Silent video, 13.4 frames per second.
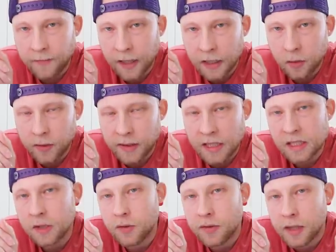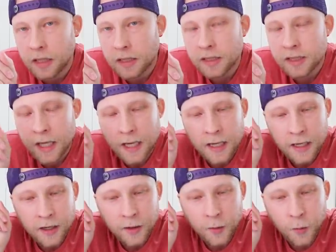by doing these two things,
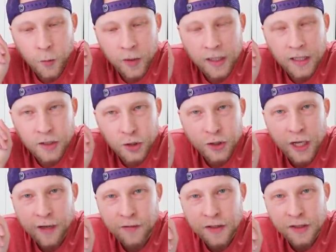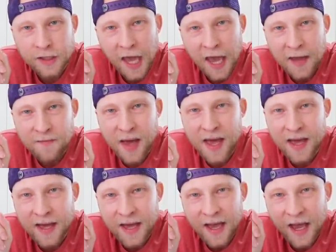we can save this game
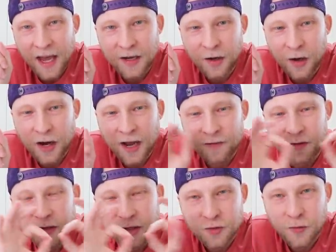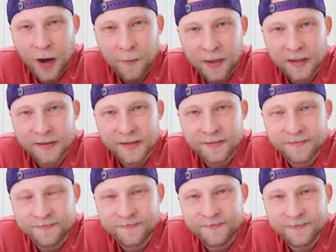and not have to scrap it.
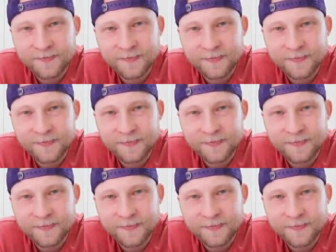And since